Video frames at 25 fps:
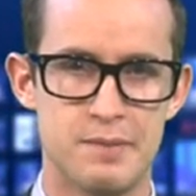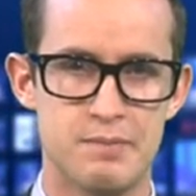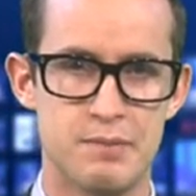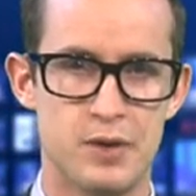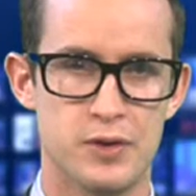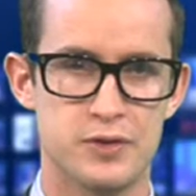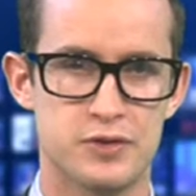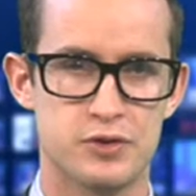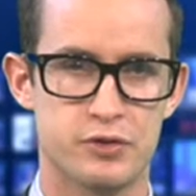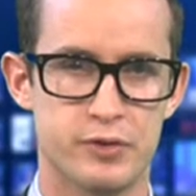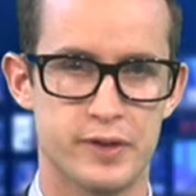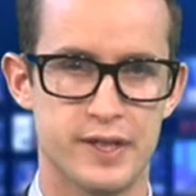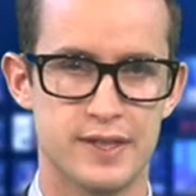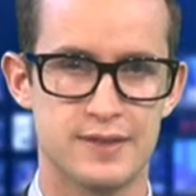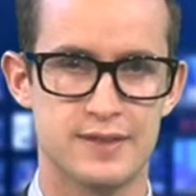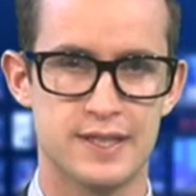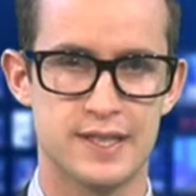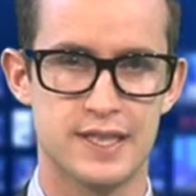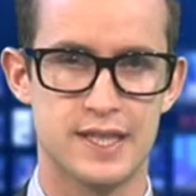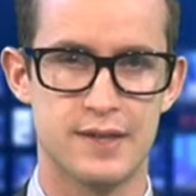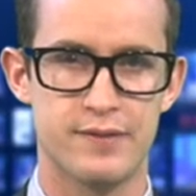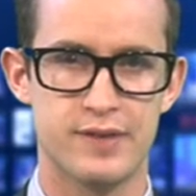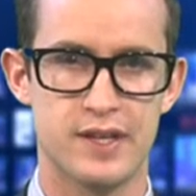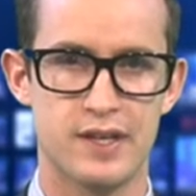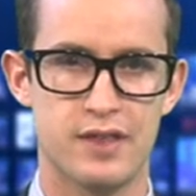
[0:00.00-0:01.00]
Most critics are
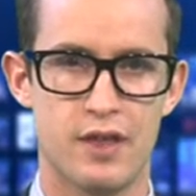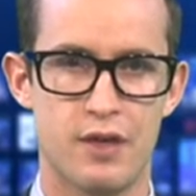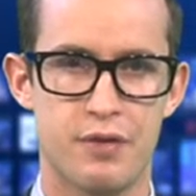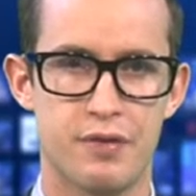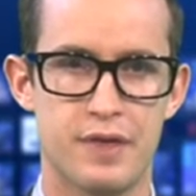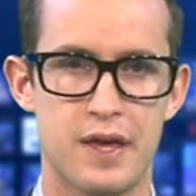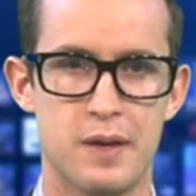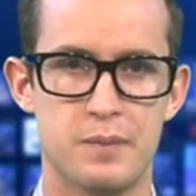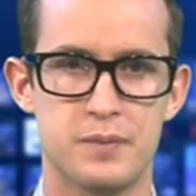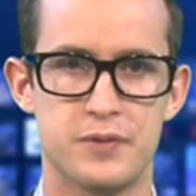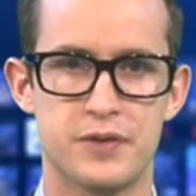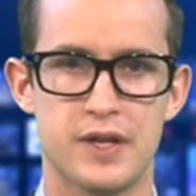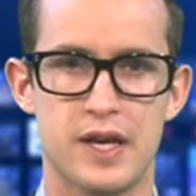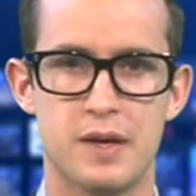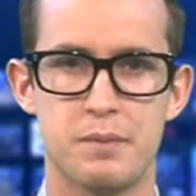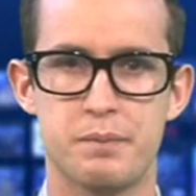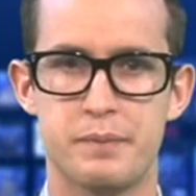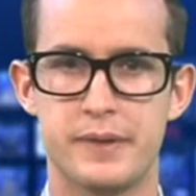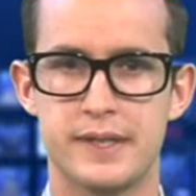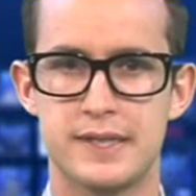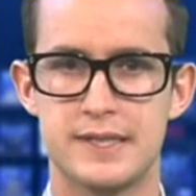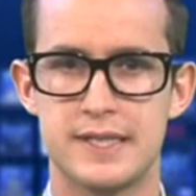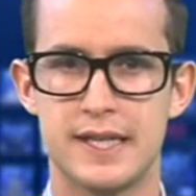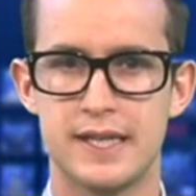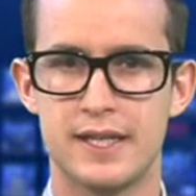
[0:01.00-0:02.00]
giving it the thumbs up,
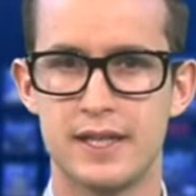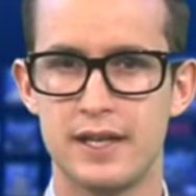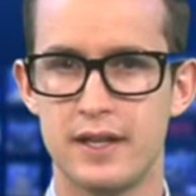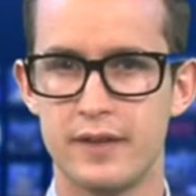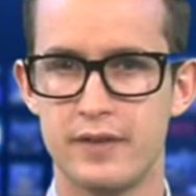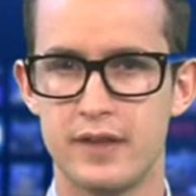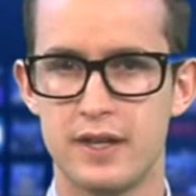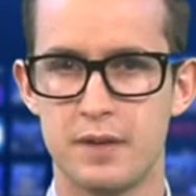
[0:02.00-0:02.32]
particularly